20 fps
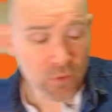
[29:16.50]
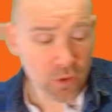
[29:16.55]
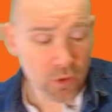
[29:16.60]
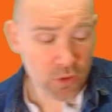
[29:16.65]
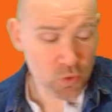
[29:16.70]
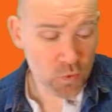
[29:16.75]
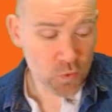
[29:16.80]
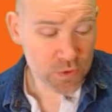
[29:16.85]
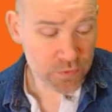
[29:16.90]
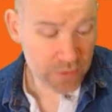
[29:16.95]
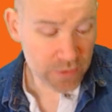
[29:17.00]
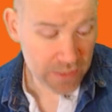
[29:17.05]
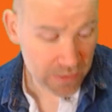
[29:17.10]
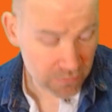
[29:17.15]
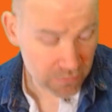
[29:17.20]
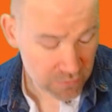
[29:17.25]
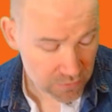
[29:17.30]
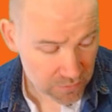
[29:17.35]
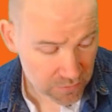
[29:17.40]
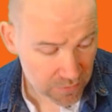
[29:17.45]
got a Twitter
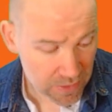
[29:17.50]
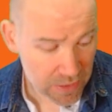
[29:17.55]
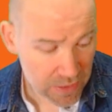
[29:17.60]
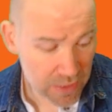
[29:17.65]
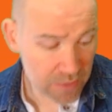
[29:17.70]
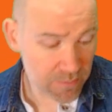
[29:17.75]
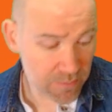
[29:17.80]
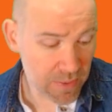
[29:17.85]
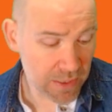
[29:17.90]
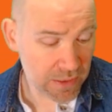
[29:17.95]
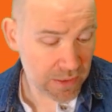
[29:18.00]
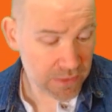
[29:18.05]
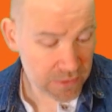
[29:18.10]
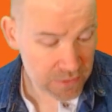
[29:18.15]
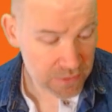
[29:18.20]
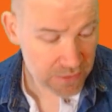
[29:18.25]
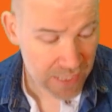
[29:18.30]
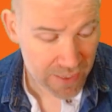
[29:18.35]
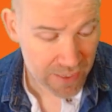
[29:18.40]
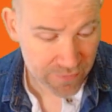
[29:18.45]
account um, and it
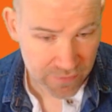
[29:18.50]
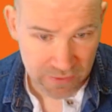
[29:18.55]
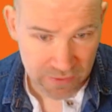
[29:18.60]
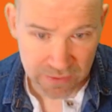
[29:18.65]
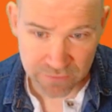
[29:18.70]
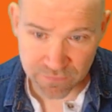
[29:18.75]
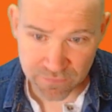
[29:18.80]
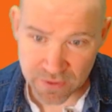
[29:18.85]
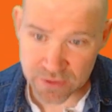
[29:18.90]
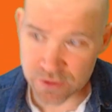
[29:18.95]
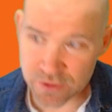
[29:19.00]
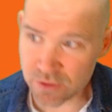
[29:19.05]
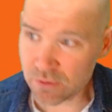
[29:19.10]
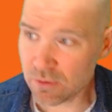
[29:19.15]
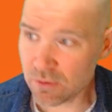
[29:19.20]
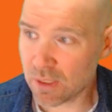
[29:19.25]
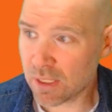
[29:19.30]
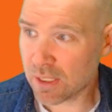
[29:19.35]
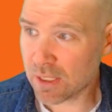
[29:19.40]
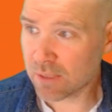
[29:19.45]
doesn't ethically offend
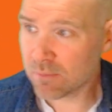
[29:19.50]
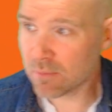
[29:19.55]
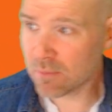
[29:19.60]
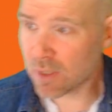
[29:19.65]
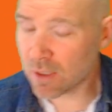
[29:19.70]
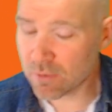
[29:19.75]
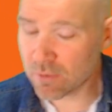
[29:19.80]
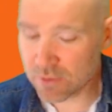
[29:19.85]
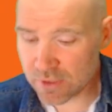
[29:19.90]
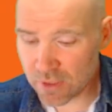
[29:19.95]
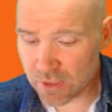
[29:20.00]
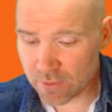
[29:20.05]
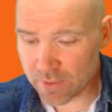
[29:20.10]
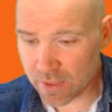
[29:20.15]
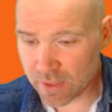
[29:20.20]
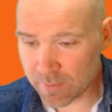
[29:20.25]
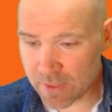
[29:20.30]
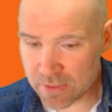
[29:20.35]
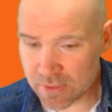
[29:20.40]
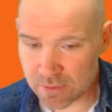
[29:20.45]
you, I would certainly
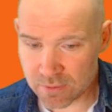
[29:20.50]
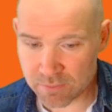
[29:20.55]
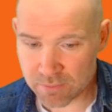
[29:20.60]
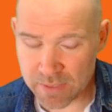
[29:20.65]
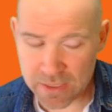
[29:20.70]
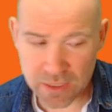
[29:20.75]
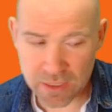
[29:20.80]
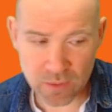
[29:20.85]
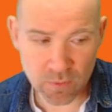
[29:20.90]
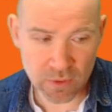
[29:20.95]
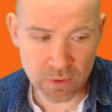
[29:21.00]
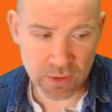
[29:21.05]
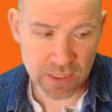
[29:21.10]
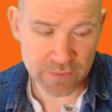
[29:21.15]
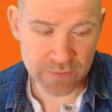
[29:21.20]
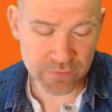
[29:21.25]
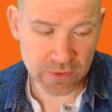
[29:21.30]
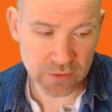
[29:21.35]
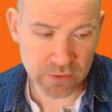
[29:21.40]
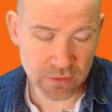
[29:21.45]
recommend making one and
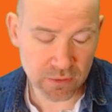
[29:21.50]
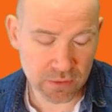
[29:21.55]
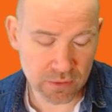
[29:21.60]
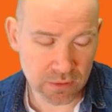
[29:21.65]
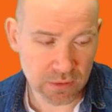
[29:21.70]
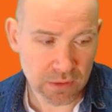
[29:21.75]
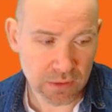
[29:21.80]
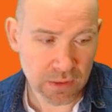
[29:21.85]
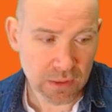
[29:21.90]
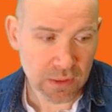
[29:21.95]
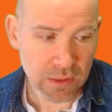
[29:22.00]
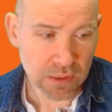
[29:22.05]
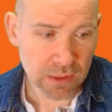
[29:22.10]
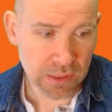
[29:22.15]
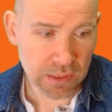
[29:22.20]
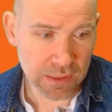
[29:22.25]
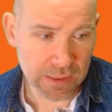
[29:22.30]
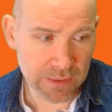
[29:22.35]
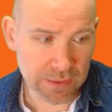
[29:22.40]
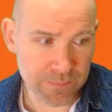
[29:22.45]
having a look.
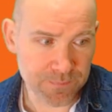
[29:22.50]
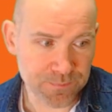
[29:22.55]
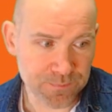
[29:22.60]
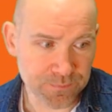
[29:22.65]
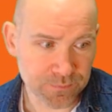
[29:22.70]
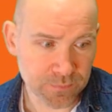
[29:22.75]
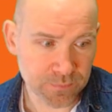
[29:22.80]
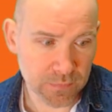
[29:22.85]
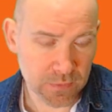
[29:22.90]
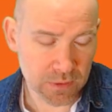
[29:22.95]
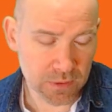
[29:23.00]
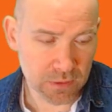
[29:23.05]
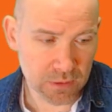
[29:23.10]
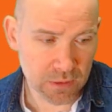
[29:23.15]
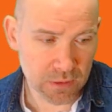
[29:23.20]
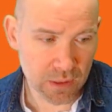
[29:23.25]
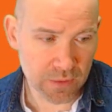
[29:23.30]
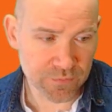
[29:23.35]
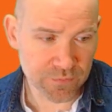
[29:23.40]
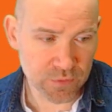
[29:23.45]
Um,
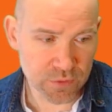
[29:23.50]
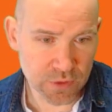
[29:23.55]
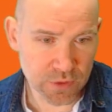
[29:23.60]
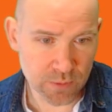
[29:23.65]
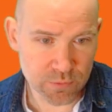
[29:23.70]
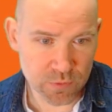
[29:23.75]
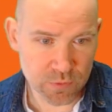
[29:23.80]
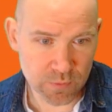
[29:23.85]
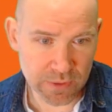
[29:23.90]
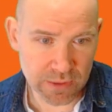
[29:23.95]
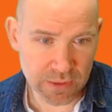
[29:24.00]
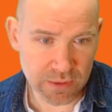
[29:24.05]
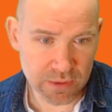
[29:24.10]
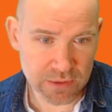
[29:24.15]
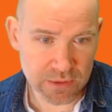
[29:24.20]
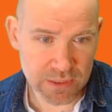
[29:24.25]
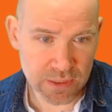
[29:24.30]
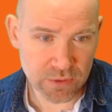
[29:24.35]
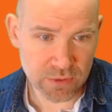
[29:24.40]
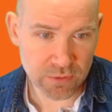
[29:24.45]
a few times a week
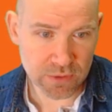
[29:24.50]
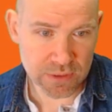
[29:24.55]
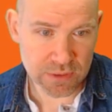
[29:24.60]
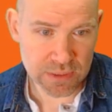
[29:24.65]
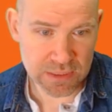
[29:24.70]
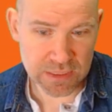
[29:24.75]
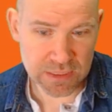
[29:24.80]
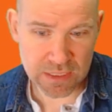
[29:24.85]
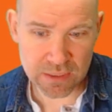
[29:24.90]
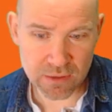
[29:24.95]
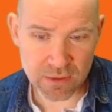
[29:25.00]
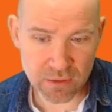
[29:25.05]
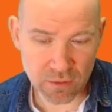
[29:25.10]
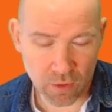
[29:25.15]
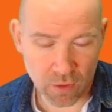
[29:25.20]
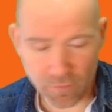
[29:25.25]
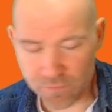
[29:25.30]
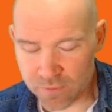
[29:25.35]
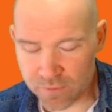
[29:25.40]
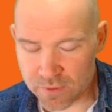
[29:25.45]
because then you can see that
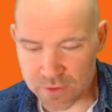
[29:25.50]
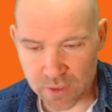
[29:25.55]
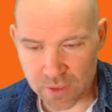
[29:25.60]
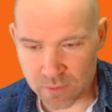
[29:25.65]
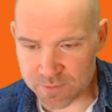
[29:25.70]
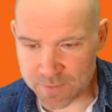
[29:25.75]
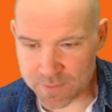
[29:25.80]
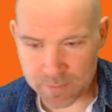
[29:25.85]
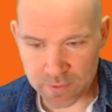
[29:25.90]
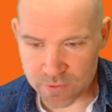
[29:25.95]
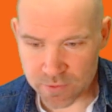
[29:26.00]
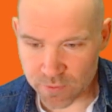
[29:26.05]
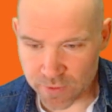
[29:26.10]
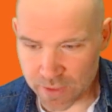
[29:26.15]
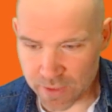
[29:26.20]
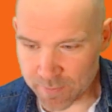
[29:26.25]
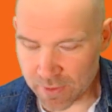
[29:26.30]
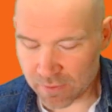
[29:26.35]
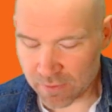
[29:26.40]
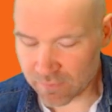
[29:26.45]
oftentimes people are
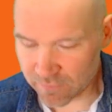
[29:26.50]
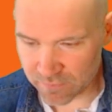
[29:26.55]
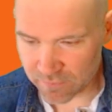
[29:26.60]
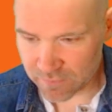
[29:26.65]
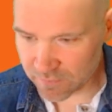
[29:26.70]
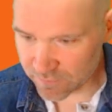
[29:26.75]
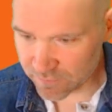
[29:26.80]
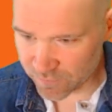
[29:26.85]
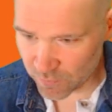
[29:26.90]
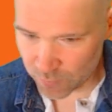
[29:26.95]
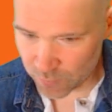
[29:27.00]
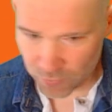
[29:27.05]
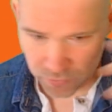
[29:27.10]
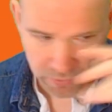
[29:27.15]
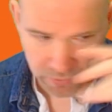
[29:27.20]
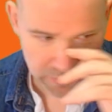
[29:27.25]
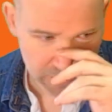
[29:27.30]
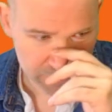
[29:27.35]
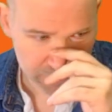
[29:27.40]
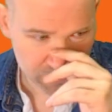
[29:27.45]
talking about
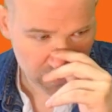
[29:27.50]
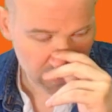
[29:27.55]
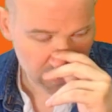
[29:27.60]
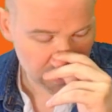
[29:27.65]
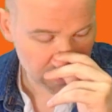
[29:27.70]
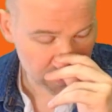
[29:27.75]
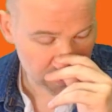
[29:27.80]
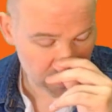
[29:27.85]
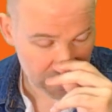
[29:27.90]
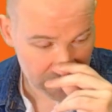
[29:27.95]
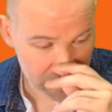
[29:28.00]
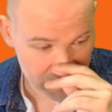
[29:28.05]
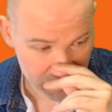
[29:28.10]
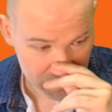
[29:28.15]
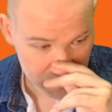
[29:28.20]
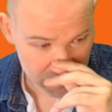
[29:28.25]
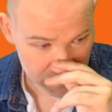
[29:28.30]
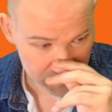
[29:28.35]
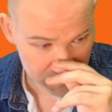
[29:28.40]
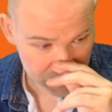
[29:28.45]
football and Love Island or whatever,
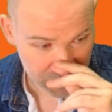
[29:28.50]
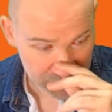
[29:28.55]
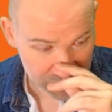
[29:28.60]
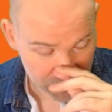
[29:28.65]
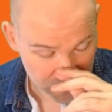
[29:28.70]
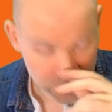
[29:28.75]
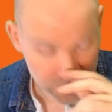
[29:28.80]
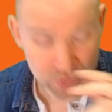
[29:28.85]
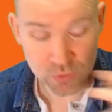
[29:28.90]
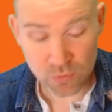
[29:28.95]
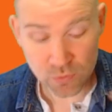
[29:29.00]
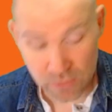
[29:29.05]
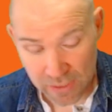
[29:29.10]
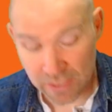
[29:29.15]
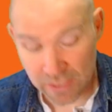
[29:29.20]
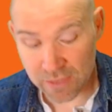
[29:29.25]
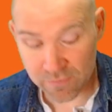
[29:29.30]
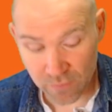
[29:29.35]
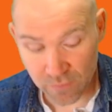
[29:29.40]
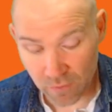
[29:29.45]
but people do get
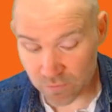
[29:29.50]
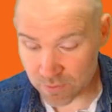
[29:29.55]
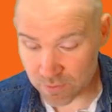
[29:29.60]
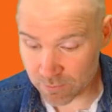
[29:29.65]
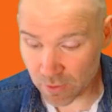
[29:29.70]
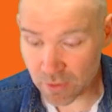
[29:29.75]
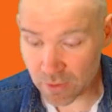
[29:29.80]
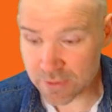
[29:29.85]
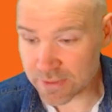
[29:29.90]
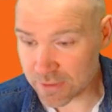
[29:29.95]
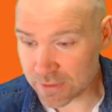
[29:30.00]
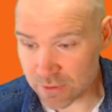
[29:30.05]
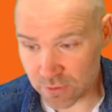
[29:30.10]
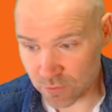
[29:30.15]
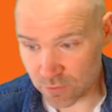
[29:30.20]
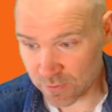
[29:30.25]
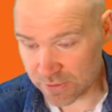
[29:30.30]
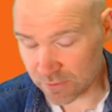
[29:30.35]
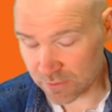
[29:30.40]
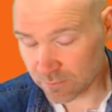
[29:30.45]
involved in politics on
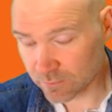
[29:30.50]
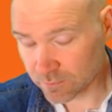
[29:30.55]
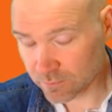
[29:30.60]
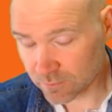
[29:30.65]
Twitter.